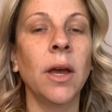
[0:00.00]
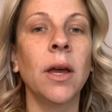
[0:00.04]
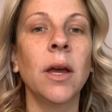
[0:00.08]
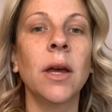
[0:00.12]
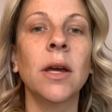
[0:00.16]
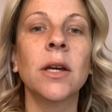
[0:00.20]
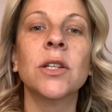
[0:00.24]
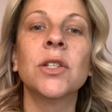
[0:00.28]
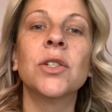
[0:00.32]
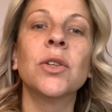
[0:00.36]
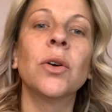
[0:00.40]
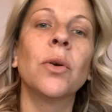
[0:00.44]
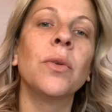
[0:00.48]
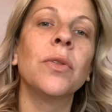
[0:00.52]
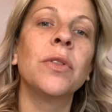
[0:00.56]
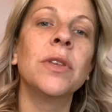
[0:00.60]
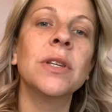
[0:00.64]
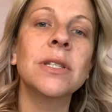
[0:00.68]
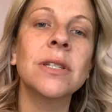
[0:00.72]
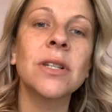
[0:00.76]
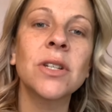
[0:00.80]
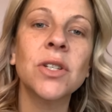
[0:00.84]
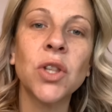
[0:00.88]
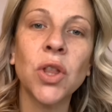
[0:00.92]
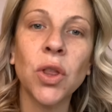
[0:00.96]
So this
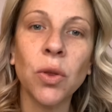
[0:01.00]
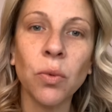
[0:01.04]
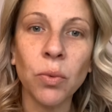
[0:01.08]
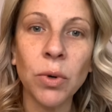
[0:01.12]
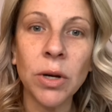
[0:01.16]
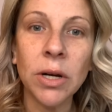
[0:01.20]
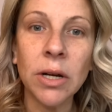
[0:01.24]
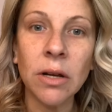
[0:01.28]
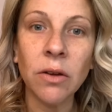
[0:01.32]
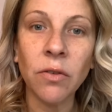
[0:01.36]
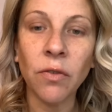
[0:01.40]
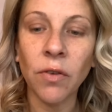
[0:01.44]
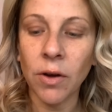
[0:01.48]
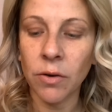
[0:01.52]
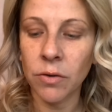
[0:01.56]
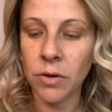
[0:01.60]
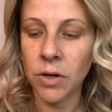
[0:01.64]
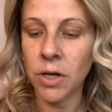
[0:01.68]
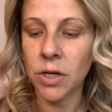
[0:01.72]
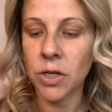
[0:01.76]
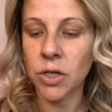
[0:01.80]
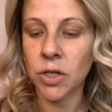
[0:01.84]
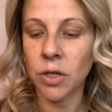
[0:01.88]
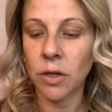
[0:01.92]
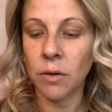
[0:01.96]
is 3D
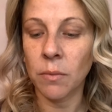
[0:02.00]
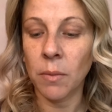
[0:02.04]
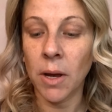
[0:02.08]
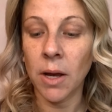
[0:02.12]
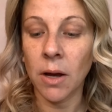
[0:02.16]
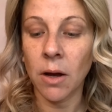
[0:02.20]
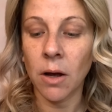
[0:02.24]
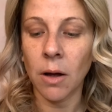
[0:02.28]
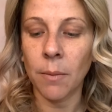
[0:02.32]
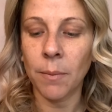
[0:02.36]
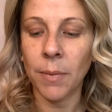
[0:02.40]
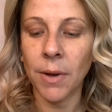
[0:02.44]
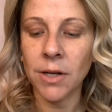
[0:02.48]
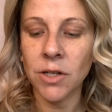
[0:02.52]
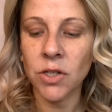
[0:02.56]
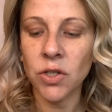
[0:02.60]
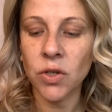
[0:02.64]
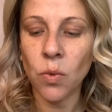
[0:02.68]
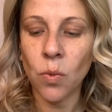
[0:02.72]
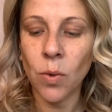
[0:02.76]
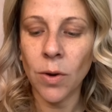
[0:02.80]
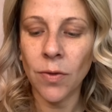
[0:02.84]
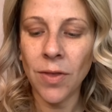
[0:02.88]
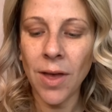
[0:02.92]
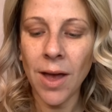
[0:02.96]
foundation makeup. And so
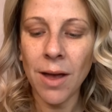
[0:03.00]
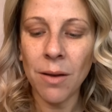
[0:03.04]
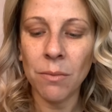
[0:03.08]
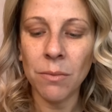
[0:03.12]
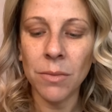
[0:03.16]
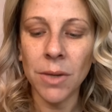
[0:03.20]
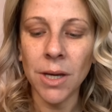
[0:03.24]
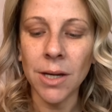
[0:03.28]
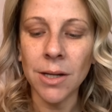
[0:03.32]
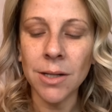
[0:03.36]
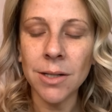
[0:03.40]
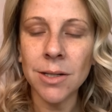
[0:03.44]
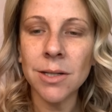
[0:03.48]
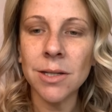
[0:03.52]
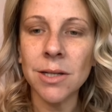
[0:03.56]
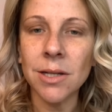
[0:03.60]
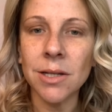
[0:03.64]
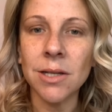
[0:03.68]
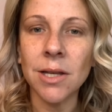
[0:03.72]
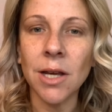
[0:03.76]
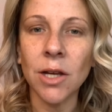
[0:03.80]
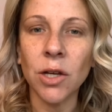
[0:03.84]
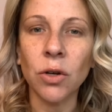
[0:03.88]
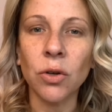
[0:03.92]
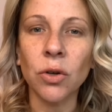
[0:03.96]
what that means is
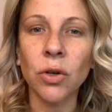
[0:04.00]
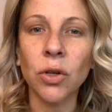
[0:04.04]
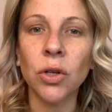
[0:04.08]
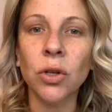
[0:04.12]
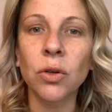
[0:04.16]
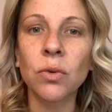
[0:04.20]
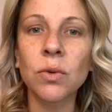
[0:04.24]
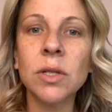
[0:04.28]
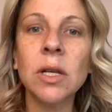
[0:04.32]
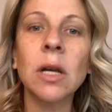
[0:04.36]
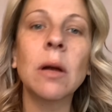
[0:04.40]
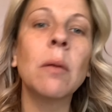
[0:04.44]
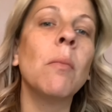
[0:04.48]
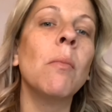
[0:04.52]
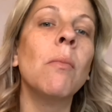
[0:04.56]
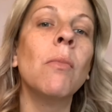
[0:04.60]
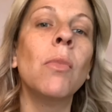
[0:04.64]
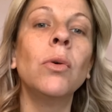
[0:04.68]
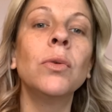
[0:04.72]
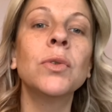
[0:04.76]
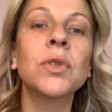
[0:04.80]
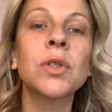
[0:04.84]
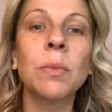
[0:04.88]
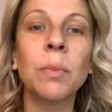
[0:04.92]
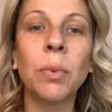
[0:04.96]
that you're using
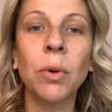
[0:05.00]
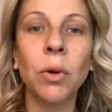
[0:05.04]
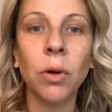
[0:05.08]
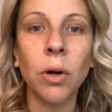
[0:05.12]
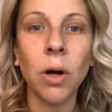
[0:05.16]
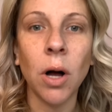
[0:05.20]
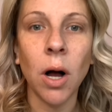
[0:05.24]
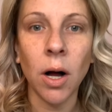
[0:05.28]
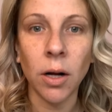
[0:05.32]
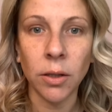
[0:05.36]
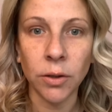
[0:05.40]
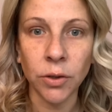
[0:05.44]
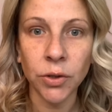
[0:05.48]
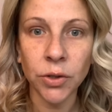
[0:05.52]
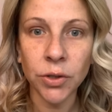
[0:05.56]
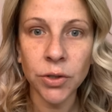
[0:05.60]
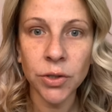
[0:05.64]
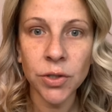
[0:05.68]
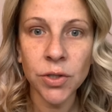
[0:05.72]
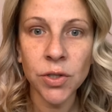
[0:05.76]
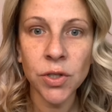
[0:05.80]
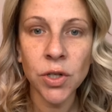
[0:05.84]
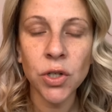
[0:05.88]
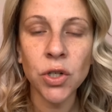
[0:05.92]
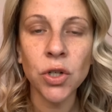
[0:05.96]
multiple
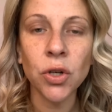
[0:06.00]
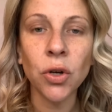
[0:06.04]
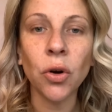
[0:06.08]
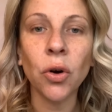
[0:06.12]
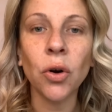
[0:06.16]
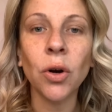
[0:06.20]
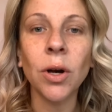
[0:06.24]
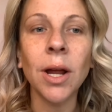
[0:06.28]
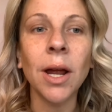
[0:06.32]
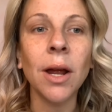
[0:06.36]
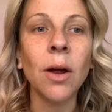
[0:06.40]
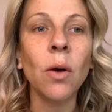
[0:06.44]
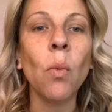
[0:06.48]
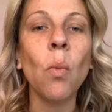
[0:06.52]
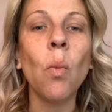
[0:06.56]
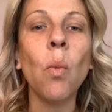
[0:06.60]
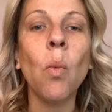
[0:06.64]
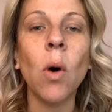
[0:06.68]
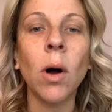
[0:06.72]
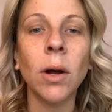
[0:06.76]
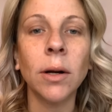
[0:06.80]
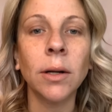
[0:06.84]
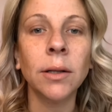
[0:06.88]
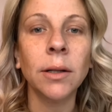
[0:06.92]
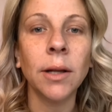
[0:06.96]
colors to create
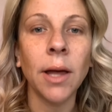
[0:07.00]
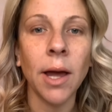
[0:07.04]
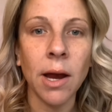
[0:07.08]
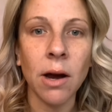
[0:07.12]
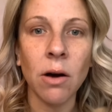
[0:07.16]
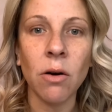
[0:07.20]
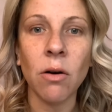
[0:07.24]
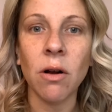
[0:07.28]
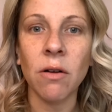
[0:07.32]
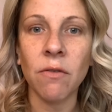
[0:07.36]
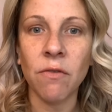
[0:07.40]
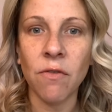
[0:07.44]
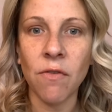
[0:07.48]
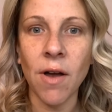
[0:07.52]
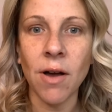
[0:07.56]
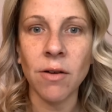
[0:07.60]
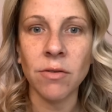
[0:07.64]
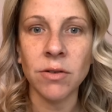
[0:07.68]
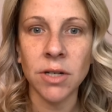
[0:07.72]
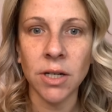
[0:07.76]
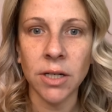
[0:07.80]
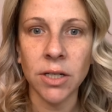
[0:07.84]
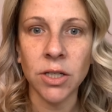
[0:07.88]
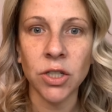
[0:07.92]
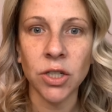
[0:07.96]
one layer of
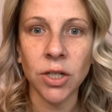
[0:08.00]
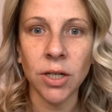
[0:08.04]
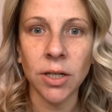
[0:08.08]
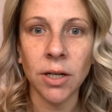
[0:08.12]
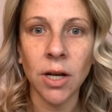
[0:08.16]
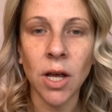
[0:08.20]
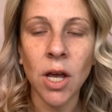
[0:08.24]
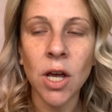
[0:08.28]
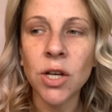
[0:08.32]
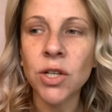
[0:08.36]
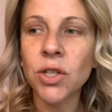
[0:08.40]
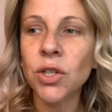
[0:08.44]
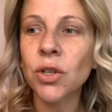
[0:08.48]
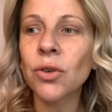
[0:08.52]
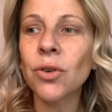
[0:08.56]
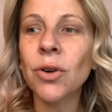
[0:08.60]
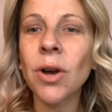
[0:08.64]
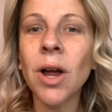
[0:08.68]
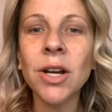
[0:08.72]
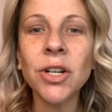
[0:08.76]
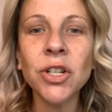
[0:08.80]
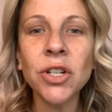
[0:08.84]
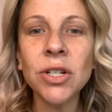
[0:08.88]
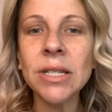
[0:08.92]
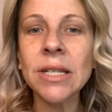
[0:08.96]
foundation. So you're
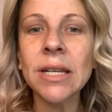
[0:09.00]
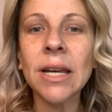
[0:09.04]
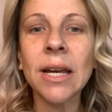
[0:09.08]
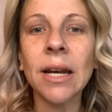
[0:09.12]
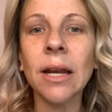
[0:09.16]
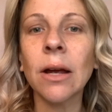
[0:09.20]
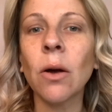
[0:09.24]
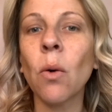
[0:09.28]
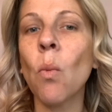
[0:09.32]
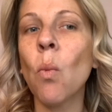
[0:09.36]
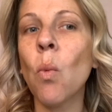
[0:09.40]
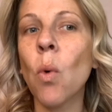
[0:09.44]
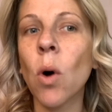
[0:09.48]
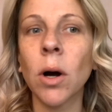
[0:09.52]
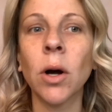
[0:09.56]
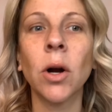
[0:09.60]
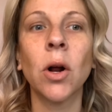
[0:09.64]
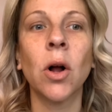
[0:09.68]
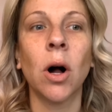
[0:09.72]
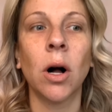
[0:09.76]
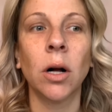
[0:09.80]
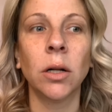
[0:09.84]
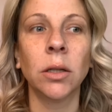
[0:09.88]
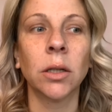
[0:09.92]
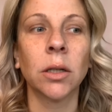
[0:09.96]
not just getting one
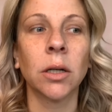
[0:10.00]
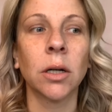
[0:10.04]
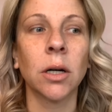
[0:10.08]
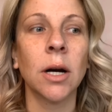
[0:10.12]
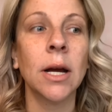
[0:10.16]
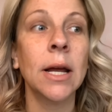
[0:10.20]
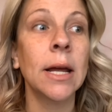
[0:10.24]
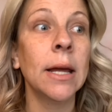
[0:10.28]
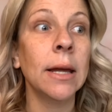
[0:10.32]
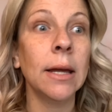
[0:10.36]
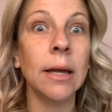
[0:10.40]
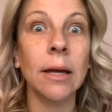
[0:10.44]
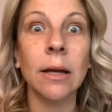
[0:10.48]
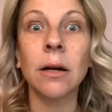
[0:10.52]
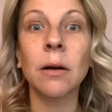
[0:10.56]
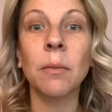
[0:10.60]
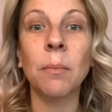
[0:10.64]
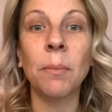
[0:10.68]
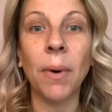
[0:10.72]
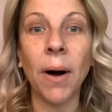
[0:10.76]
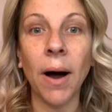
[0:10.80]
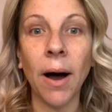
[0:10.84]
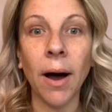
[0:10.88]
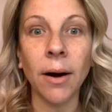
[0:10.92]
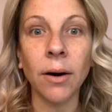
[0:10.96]
color in a
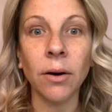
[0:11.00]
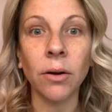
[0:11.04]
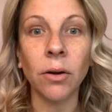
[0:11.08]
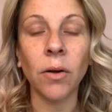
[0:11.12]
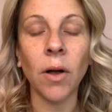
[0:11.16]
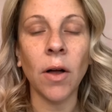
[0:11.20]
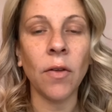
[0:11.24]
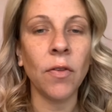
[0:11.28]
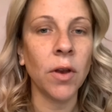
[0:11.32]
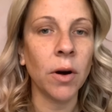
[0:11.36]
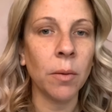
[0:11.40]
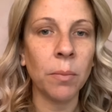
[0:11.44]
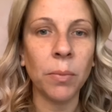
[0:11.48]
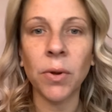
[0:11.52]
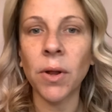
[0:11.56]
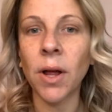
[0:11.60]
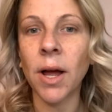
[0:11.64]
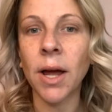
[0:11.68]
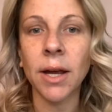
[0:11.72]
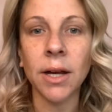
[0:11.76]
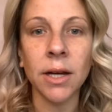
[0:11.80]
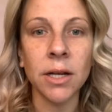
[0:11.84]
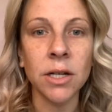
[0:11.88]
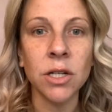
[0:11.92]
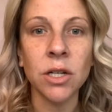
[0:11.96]
bottle and then
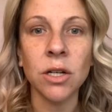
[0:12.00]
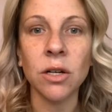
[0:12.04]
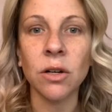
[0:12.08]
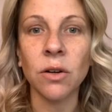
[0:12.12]
applying it to your